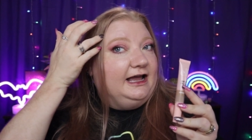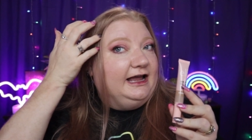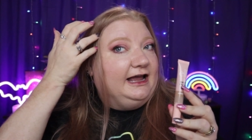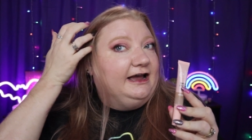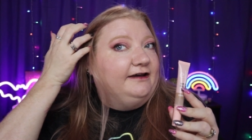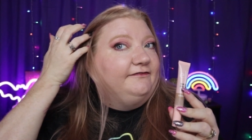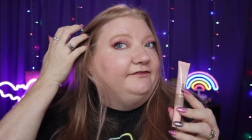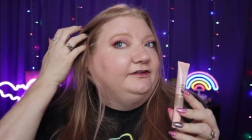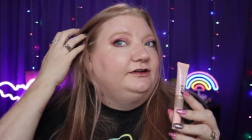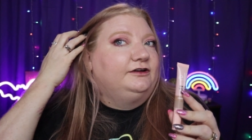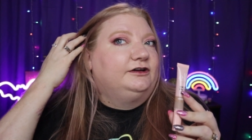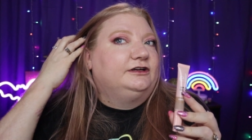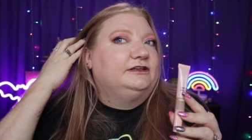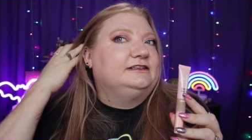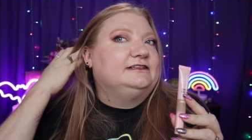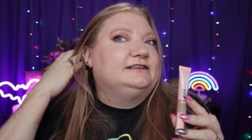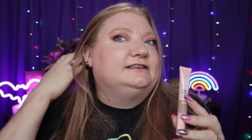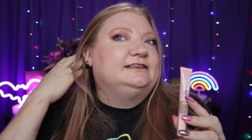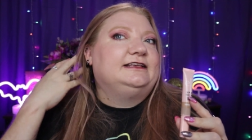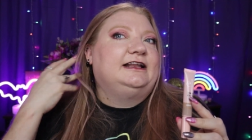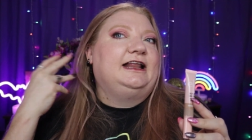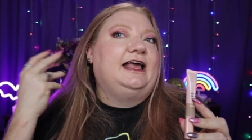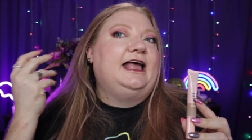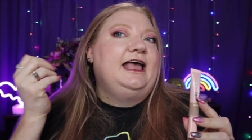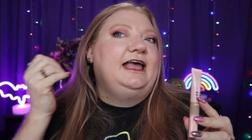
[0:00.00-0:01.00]
I have it on
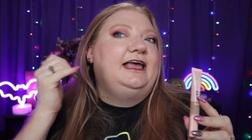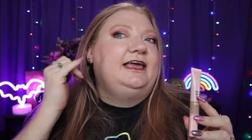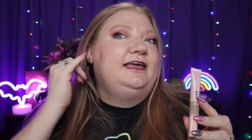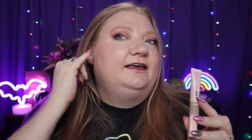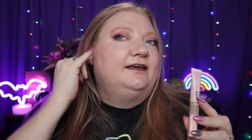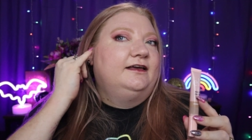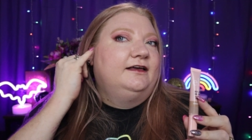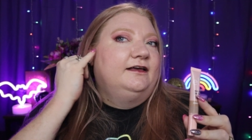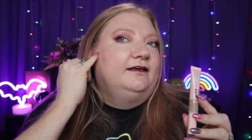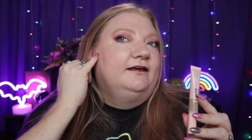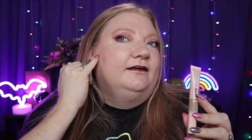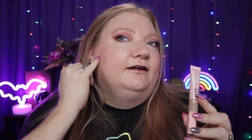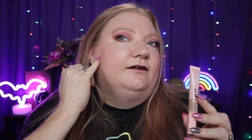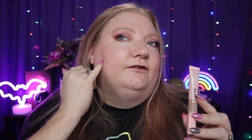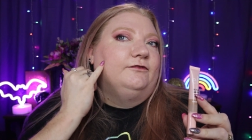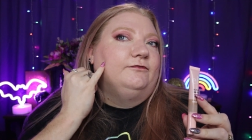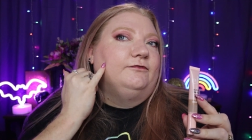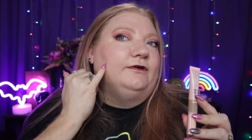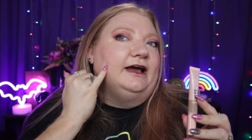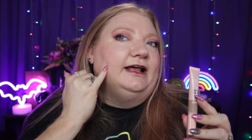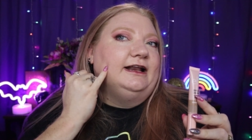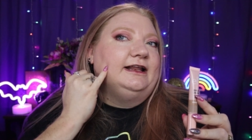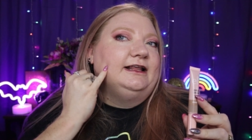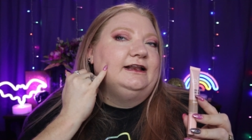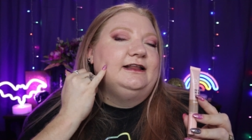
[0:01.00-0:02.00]
today,
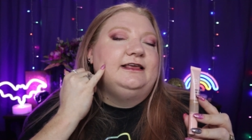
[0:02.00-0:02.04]
right